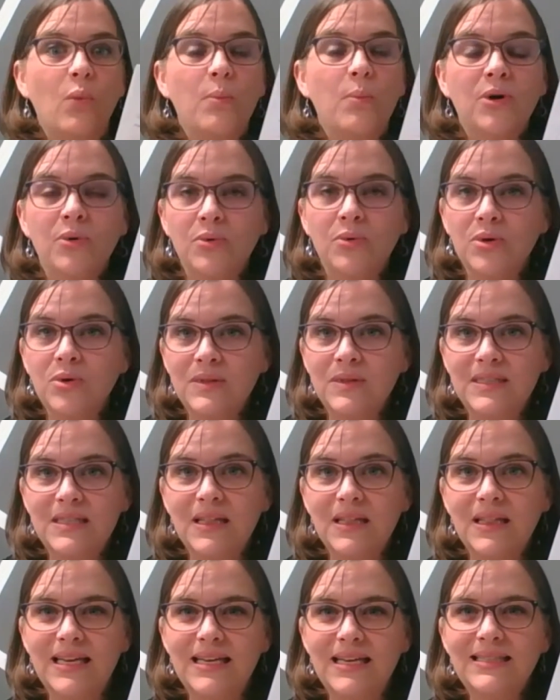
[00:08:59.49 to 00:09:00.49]
peruse
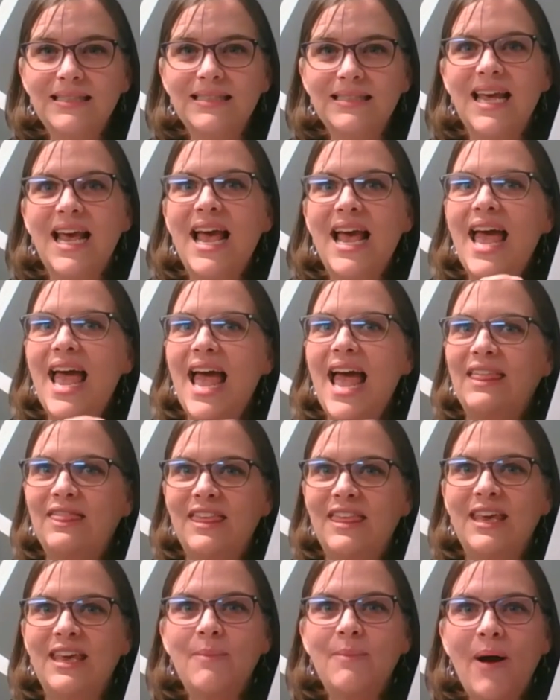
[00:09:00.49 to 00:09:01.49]
the list and
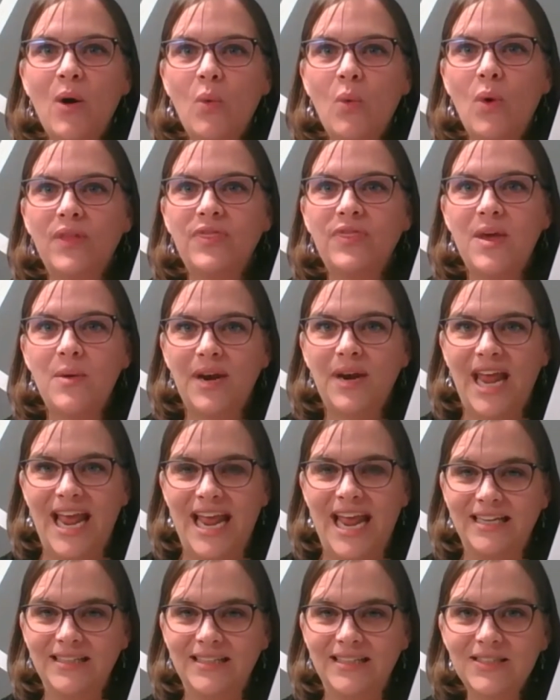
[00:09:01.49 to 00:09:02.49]
think about what they would
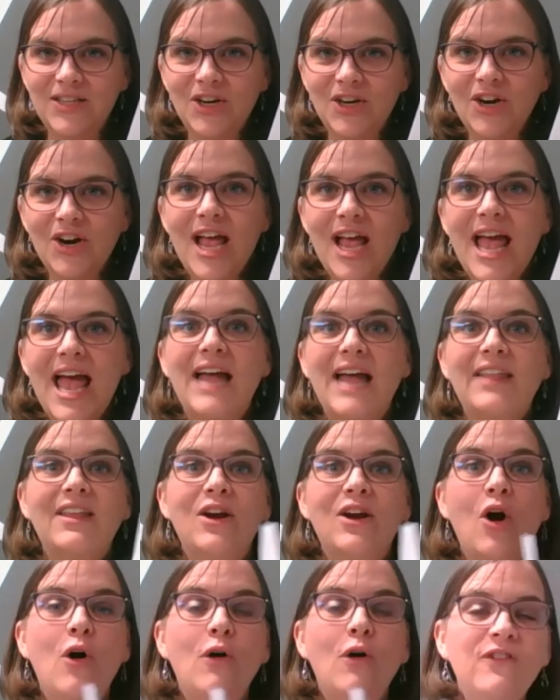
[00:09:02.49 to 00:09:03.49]
answer. And
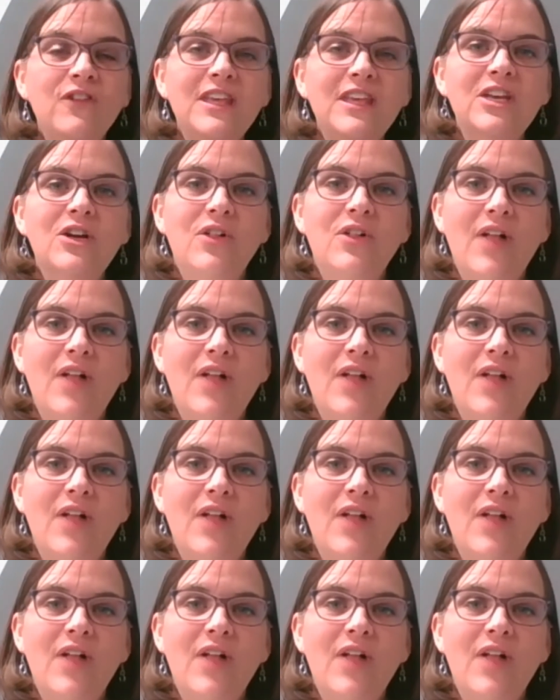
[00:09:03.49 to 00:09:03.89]
then hopefully you'll